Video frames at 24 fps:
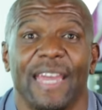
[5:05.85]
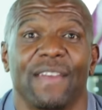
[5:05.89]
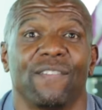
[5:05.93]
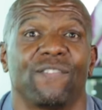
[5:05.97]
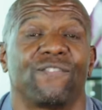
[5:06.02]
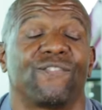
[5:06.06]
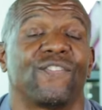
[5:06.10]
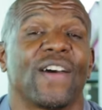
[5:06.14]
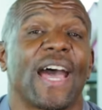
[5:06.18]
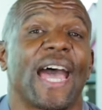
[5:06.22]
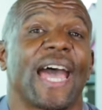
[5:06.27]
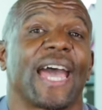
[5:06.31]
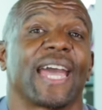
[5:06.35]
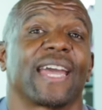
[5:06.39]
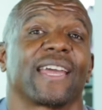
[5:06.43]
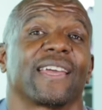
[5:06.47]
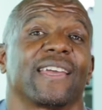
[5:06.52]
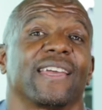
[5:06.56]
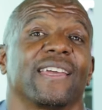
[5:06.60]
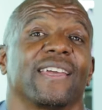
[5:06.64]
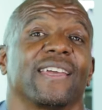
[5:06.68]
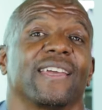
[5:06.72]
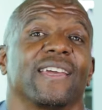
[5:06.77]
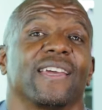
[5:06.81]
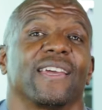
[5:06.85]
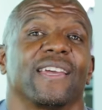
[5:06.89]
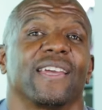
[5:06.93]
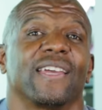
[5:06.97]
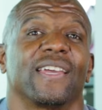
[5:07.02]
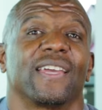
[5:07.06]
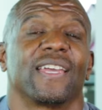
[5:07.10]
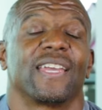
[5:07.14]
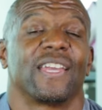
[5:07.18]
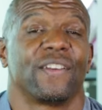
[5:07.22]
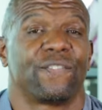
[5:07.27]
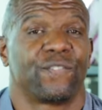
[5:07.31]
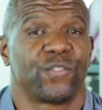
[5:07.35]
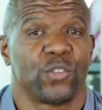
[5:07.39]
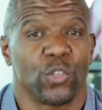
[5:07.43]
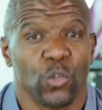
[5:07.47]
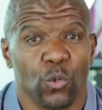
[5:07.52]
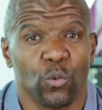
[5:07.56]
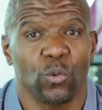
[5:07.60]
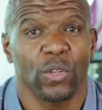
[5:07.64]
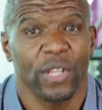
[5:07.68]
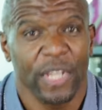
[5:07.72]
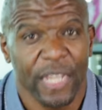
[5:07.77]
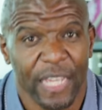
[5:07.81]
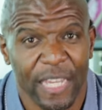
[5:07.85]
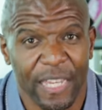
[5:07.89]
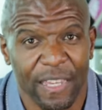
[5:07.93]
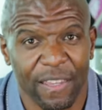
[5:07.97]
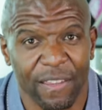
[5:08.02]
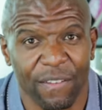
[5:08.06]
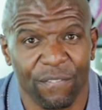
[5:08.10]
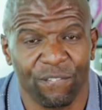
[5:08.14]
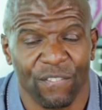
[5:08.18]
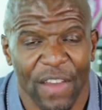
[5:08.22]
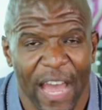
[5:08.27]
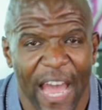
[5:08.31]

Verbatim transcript: In fact, if you leave